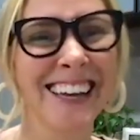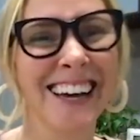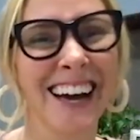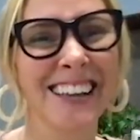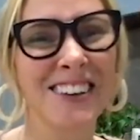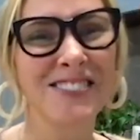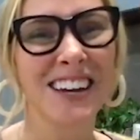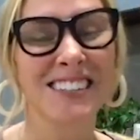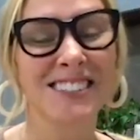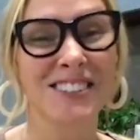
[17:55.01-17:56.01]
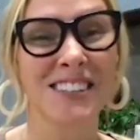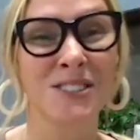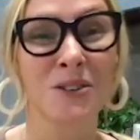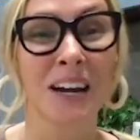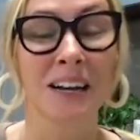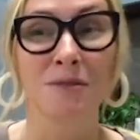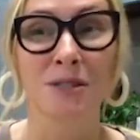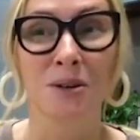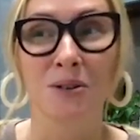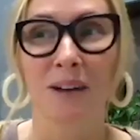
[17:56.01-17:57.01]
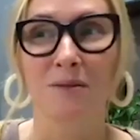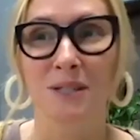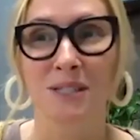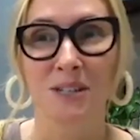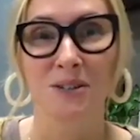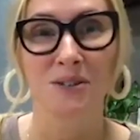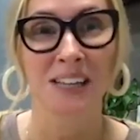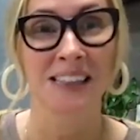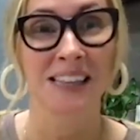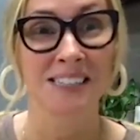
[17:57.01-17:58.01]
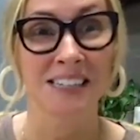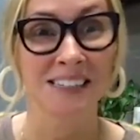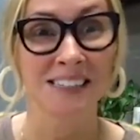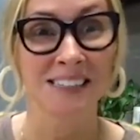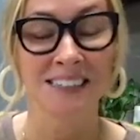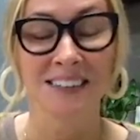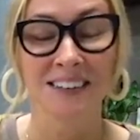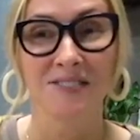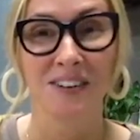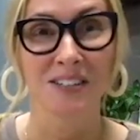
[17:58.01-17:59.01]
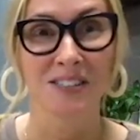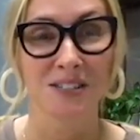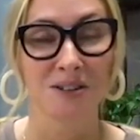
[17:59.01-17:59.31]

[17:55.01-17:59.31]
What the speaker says: I love that answer. That's so great. And I'm so glad we'll see you in London very soon.